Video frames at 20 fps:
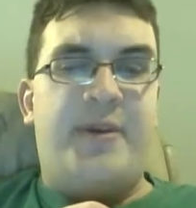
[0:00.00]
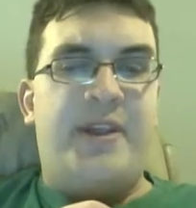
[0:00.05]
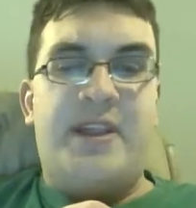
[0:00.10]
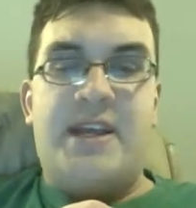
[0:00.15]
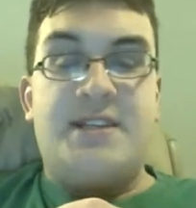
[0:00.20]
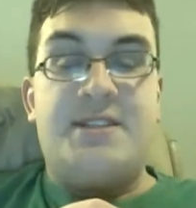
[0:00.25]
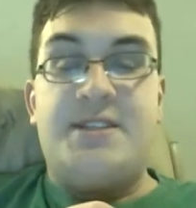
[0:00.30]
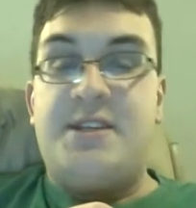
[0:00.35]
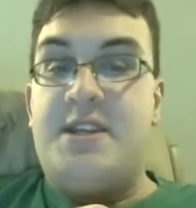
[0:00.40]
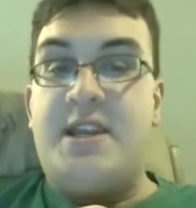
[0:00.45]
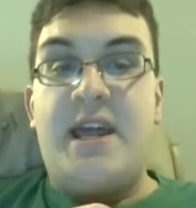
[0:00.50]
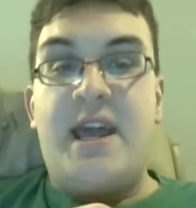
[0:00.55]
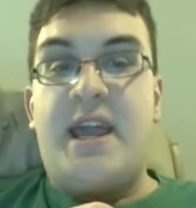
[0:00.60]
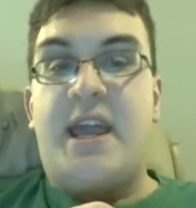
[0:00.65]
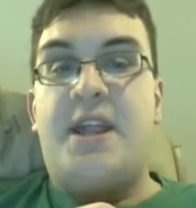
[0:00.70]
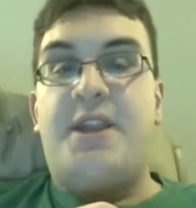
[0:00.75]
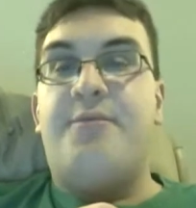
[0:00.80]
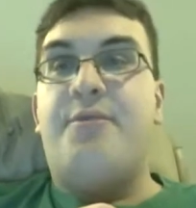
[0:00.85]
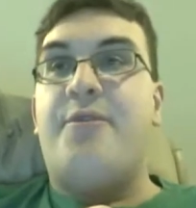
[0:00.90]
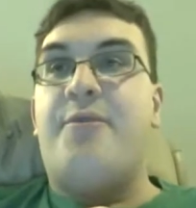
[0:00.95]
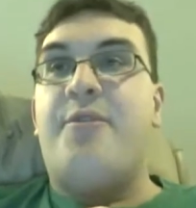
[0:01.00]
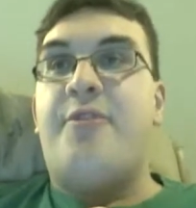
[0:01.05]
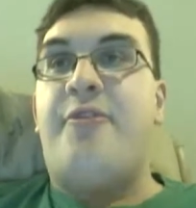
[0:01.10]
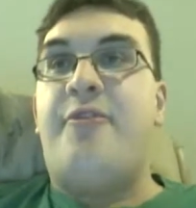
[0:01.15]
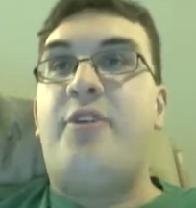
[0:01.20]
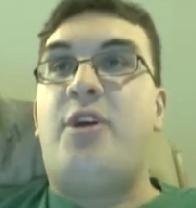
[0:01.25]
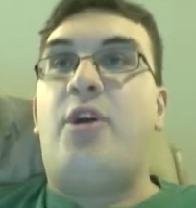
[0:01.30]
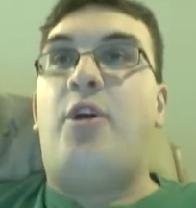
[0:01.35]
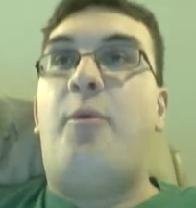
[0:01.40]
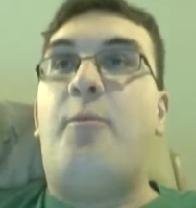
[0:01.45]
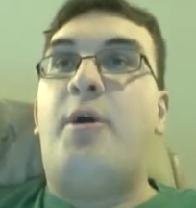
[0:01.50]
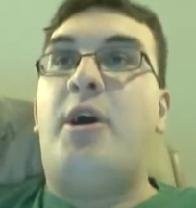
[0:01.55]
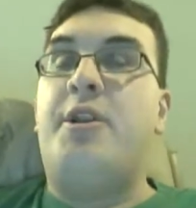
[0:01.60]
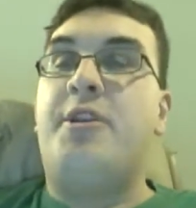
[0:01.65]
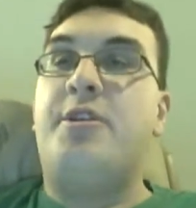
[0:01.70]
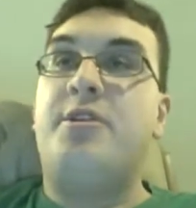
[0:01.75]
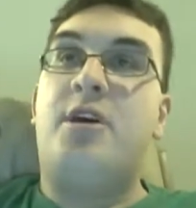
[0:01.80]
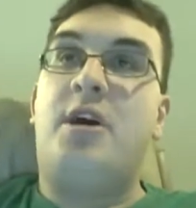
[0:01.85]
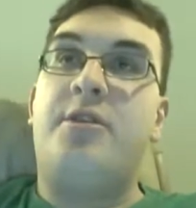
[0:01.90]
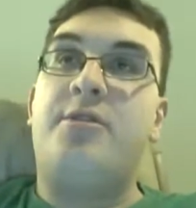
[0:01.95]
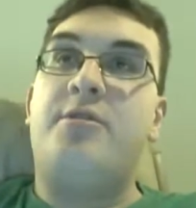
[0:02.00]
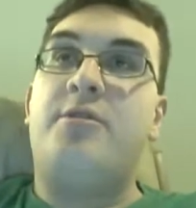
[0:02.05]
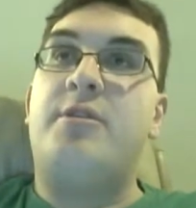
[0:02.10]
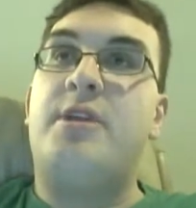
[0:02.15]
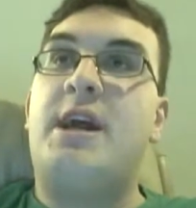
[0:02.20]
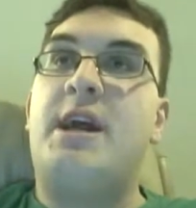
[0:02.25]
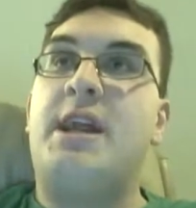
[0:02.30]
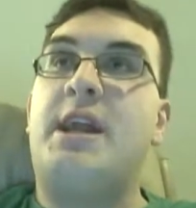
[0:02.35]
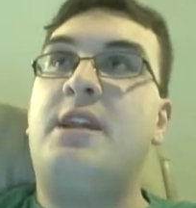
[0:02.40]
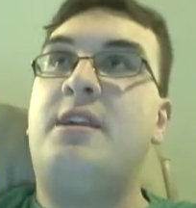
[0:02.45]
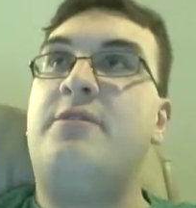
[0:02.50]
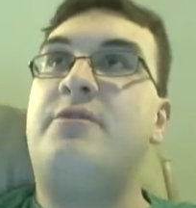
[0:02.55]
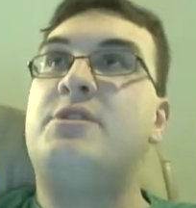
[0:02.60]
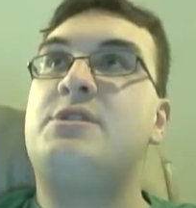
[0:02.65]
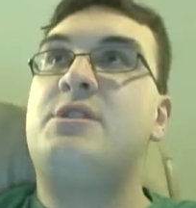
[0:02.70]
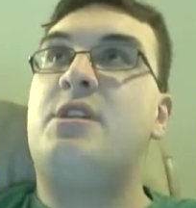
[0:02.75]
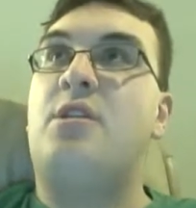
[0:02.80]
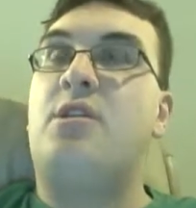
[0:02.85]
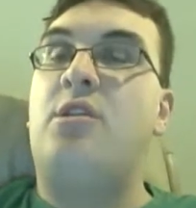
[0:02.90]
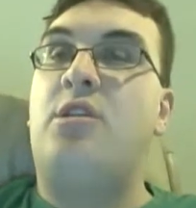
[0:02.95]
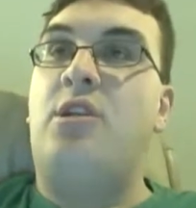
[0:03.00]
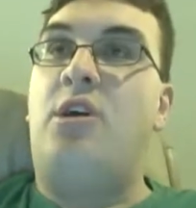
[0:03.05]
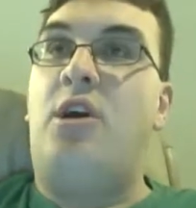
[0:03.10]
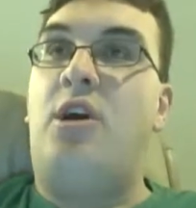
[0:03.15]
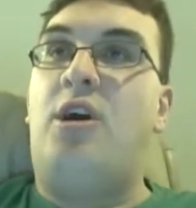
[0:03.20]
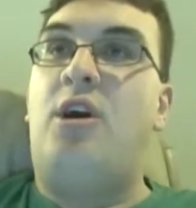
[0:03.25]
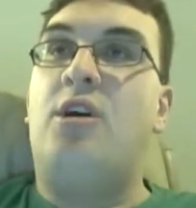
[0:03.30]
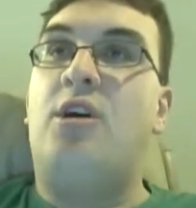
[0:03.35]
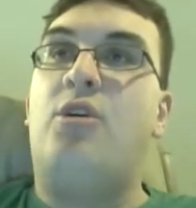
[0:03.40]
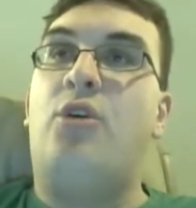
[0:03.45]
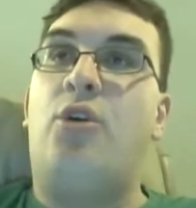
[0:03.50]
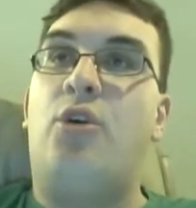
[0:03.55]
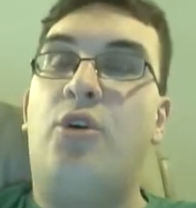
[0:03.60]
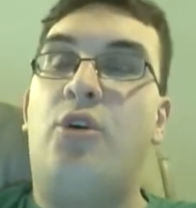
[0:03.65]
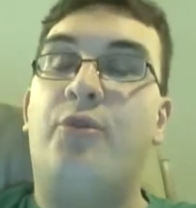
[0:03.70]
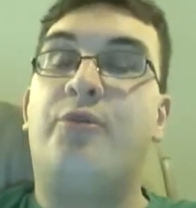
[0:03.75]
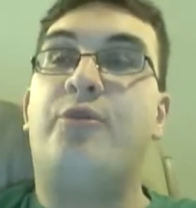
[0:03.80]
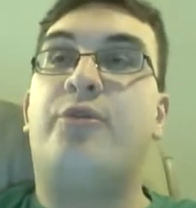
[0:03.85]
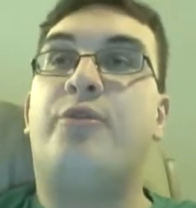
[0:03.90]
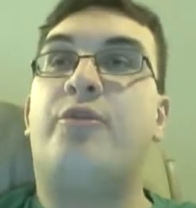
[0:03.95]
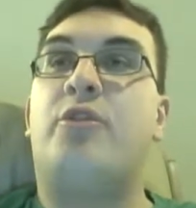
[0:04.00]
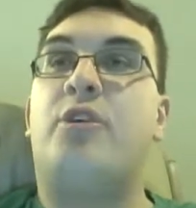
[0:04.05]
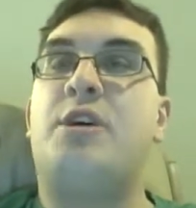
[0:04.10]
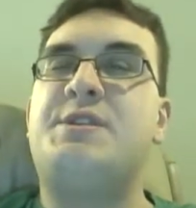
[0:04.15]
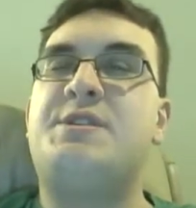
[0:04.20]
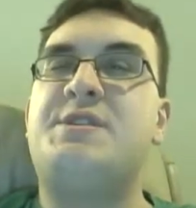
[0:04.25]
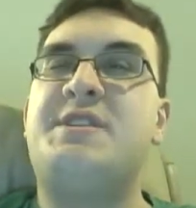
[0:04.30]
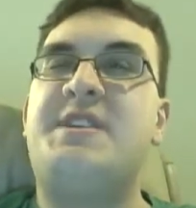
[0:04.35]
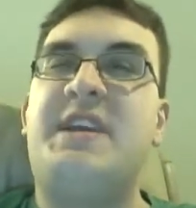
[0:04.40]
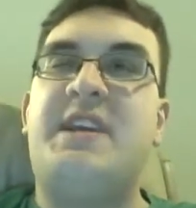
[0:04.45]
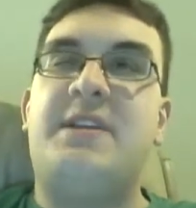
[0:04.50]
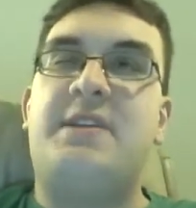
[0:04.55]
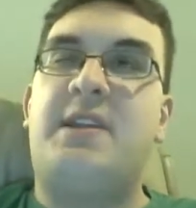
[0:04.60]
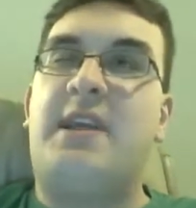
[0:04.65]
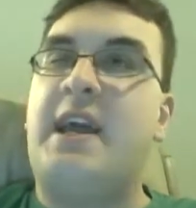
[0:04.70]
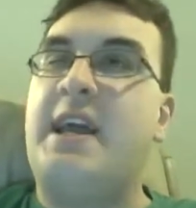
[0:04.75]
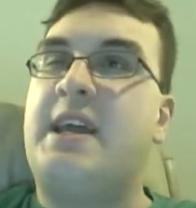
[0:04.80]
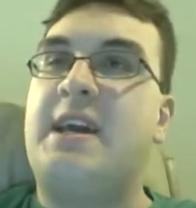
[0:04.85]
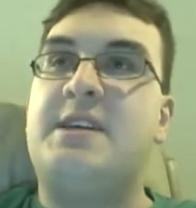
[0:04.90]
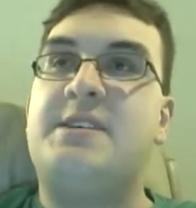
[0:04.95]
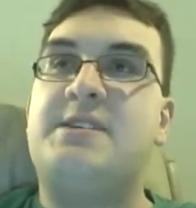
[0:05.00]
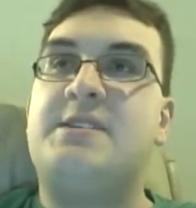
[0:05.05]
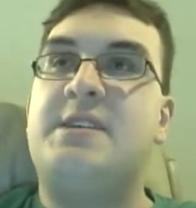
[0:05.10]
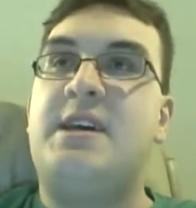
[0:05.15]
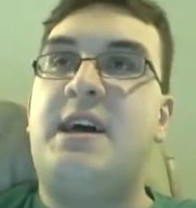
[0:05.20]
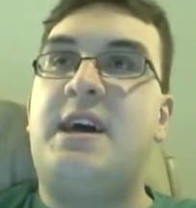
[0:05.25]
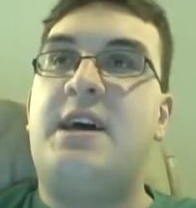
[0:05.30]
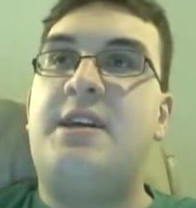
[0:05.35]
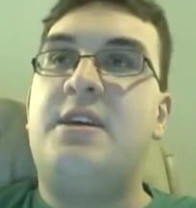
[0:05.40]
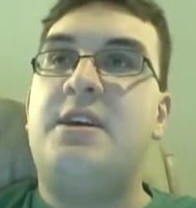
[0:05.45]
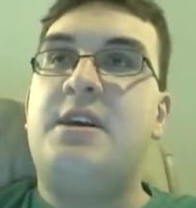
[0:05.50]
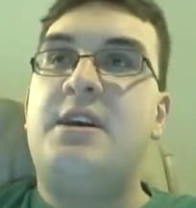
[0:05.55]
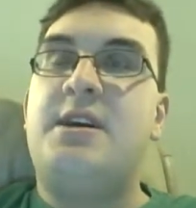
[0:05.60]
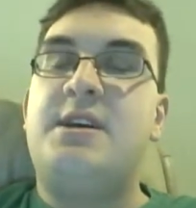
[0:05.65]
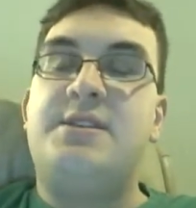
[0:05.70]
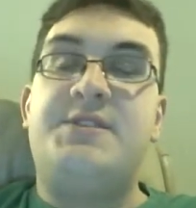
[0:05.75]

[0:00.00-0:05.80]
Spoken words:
that's a negative of the film. Another negative is the long, overdrawn scene, like I said,